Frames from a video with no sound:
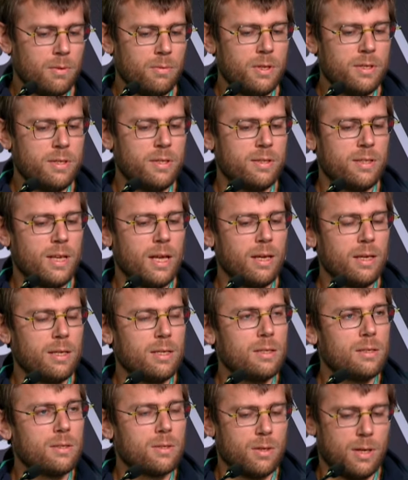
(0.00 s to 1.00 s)
VCSEC
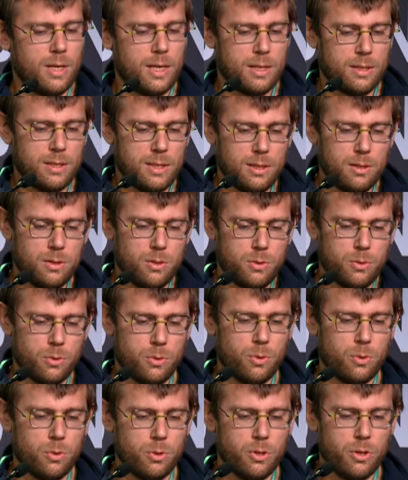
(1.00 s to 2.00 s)
is connected
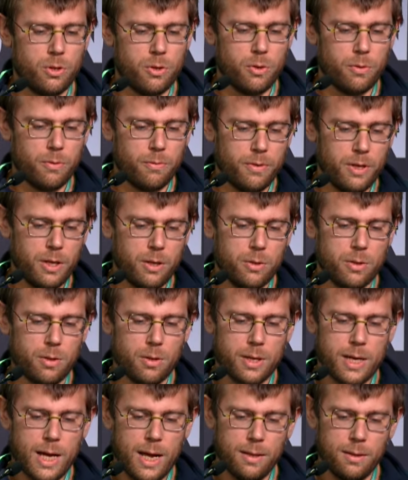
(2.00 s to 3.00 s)
to the
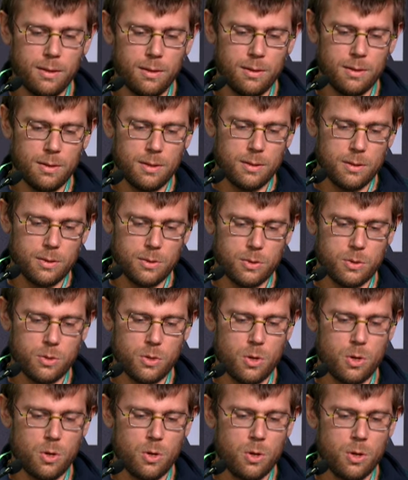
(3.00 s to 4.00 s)
vehicle CAN,
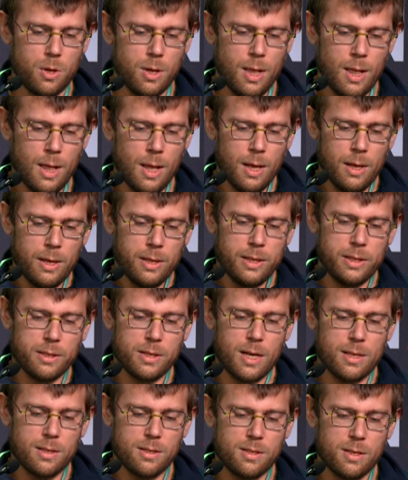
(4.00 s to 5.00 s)
so it
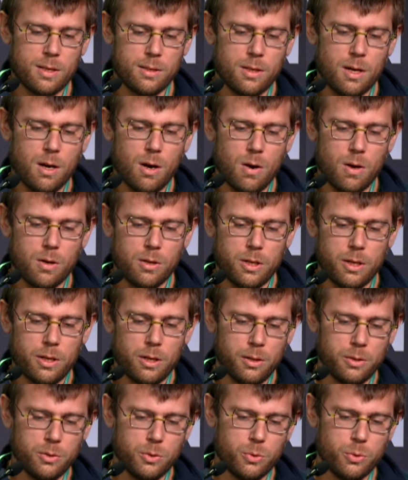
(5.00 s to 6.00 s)
can send
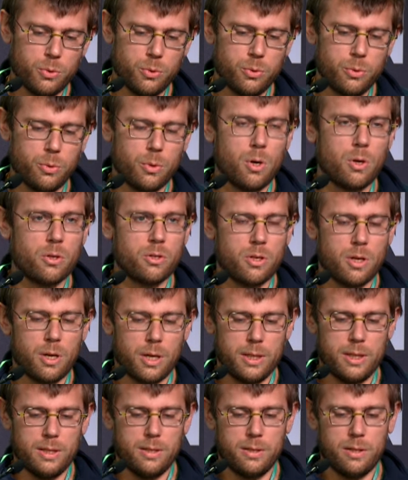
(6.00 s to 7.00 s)
order to
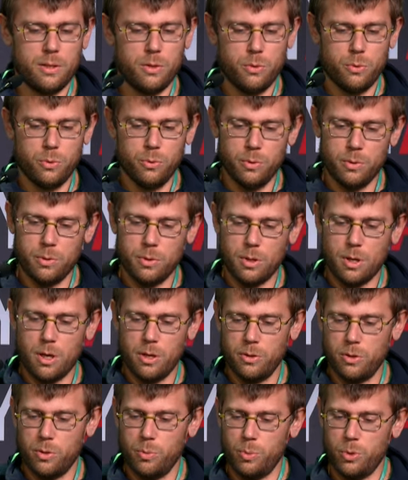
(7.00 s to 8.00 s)
other ECU
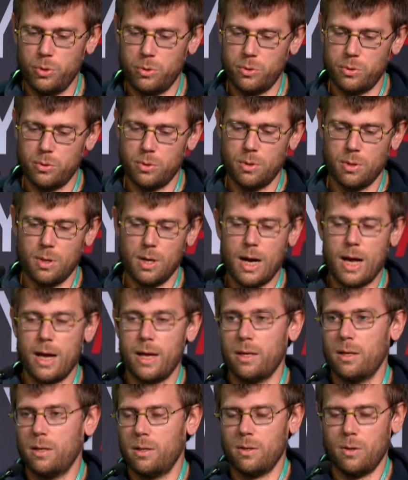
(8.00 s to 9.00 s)
on the bus,
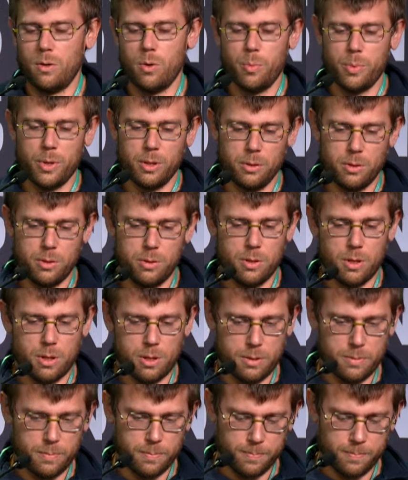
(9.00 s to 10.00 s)
like open the door.